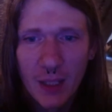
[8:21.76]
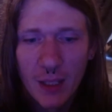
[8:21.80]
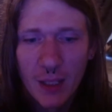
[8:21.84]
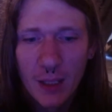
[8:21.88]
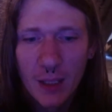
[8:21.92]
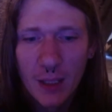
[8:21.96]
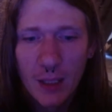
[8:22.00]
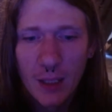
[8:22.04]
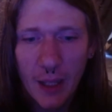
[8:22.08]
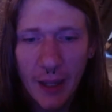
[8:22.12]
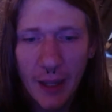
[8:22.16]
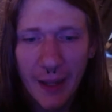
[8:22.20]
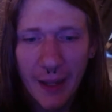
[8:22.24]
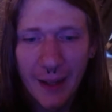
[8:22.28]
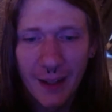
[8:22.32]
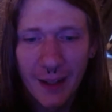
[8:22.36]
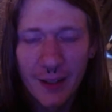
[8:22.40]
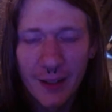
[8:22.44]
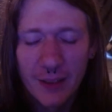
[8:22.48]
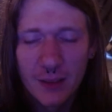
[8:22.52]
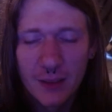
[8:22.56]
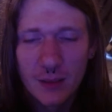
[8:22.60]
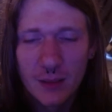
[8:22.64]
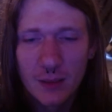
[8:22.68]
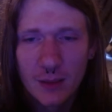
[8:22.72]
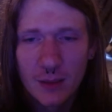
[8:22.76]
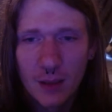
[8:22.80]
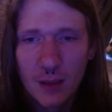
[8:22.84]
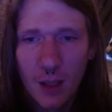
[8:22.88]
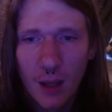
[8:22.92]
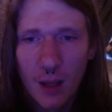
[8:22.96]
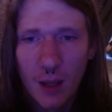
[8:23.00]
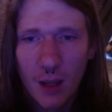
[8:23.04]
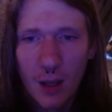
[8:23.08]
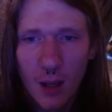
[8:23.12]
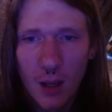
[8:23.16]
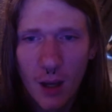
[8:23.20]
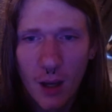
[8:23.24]
and
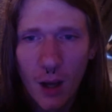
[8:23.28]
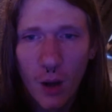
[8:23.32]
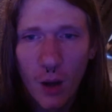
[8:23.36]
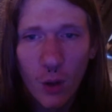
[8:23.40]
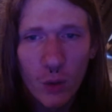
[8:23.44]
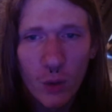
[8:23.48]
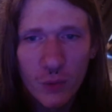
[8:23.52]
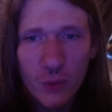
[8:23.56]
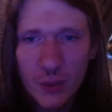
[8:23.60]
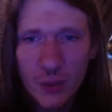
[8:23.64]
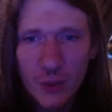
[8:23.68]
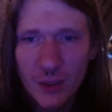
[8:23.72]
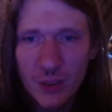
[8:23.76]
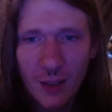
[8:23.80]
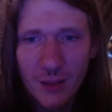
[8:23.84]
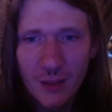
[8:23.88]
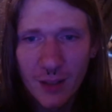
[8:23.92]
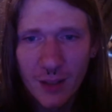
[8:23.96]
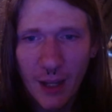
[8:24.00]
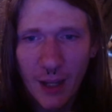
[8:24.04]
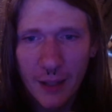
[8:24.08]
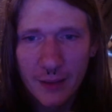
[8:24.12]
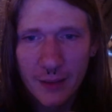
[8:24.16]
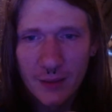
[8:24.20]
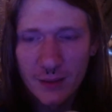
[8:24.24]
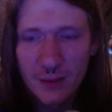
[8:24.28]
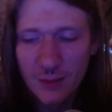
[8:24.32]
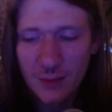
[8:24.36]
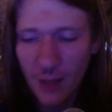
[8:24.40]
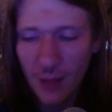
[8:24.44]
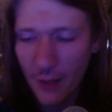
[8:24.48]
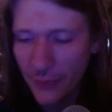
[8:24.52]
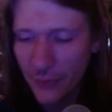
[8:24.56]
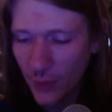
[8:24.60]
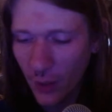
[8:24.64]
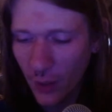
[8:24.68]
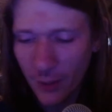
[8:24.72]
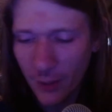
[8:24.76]
all of a sudden I
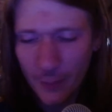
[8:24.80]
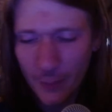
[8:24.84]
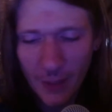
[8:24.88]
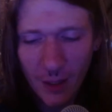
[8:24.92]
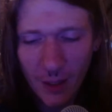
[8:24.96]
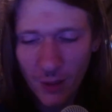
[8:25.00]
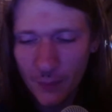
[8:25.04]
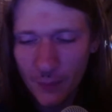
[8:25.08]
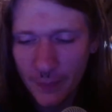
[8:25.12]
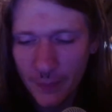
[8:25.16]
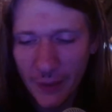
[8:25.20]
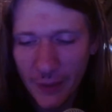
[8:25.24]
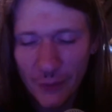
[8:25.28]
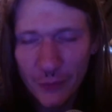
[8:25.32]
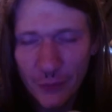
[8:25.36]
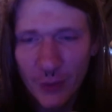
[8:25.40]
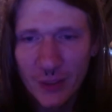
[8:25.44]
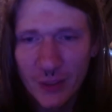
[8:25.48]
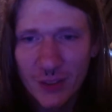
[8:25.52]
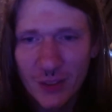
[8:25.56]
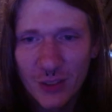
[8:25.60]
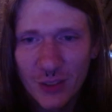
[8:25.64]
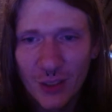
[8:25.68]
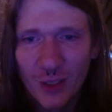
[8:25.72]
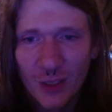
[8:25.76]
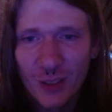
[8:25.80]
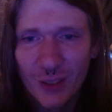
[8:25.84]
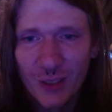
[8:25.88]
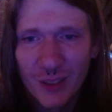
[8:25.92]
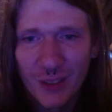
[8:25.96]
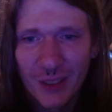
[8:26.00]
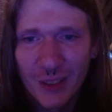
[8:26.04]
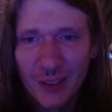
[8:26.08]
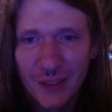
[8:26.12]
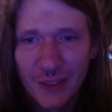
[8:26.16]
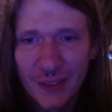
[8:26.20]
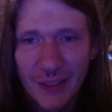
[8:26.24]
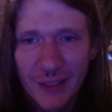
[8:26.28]
thought about my friend
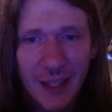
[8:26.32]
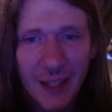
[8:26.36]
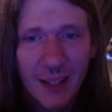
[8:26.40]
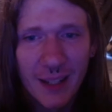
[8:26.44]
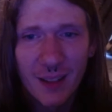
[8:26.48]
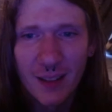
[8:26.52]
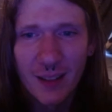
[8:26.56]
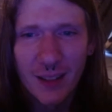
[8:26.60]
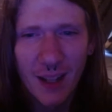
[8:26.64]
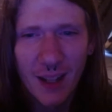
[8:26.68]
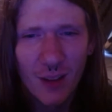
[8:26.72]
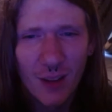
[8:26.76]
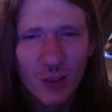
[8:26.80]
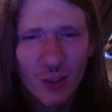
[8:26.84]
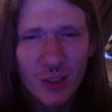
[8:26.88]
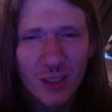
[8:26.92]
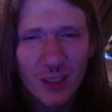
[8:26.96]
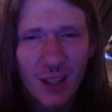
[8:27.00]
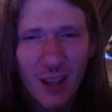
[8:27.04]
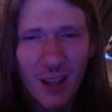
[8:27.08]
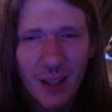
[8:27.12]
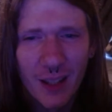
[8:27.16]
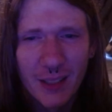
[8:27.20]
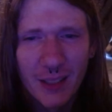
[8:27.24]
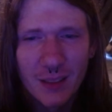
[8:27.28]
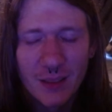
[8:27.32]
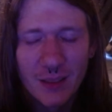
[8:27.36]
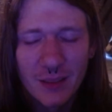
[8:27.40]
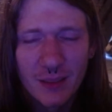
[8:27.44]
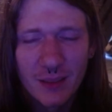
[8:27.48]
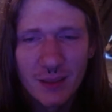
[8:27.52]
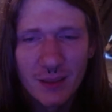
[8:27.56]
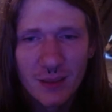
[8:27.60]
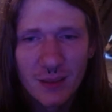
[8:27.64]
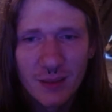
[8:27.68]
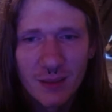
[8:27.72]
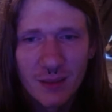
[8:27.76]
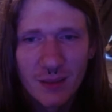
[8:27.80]
circle there, and I was like,
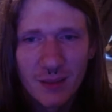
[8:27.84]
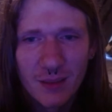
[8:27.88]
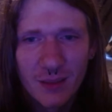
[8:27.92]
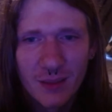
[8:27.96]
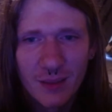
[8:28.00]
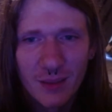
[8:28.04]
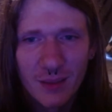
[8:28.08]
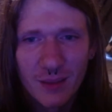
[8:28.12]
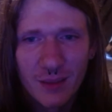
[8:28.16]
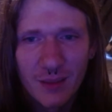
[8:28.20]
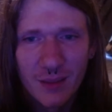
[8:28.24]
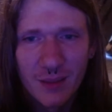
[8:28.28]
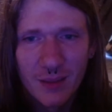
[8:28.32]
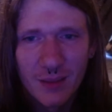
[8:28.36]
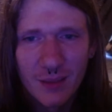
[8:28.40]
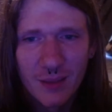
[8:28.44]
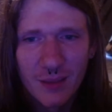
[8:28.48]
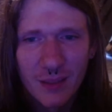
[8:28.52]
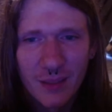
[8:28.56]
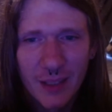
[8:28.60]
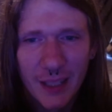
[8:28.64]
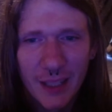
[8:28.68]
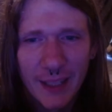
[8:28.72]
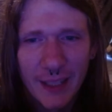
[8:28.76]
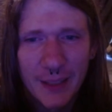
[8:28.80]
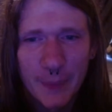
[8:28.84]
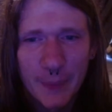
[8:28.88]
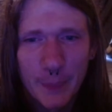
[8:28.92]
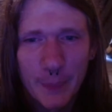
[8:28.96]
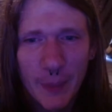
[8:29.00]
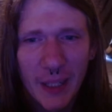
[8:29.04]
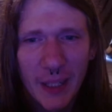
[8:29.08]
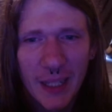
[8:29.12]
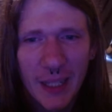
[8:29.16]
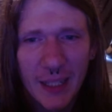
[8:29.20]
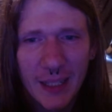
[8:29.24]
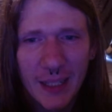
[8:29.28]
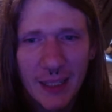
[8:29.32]
it
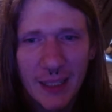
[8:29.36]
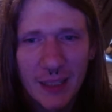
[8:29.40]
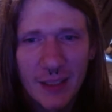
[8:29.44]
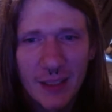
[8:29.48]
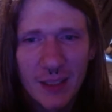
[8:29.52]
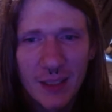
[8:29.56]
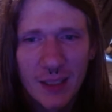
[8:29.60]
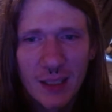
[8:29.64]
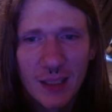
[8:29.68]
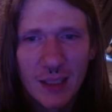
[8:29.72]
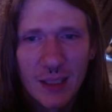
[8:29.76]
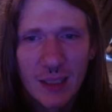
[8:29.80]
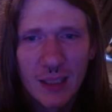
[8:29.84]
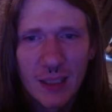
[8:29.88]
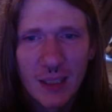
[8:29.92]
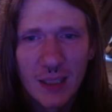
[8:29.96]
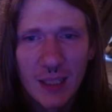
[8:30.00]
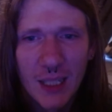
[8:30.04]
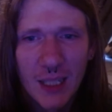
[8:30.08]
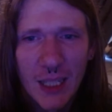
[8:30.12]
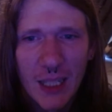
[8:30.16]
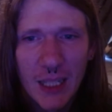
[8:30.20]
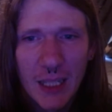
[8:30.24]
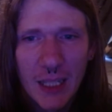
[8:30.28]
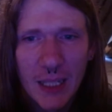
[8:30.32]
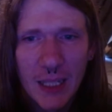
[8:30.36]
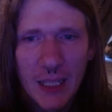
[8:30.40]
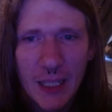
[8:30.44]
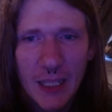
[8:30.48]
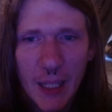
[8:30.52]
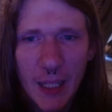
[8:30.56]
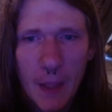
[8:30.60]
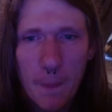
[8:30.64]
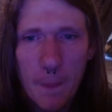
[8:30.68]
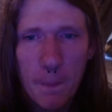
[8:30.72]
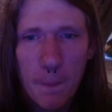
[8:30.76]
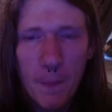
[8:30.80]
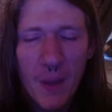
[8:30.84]
made
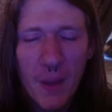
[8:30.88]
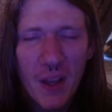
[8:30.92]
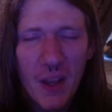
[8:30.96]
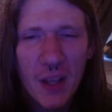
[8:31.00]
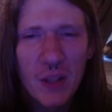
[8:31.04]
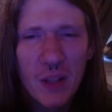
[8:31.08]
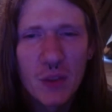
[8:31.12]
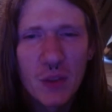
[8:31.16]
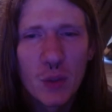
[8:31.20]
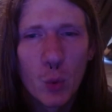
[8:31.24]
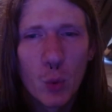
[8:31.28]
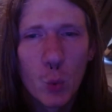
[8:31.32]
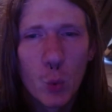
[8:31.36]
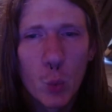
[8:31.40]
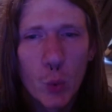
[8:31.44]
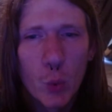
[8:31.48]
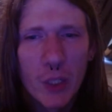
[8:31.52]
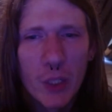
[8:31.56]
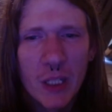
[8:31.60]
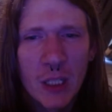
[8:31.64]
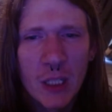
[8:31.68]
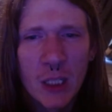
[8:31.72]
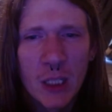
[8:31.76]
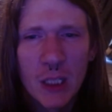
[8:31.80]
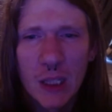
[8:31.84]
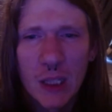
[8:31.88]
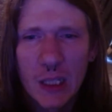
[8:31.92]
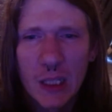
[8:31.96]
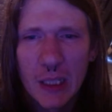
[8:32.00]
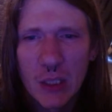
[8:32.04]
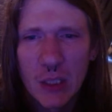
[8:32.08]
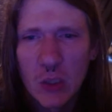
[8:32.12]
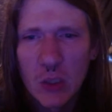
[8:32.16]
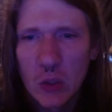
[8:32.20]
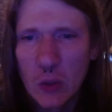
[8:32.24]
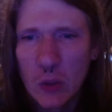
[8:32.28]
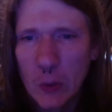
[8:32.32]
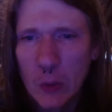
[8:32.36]
the weird
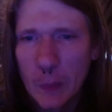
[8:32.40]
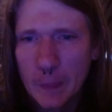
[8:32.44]
little,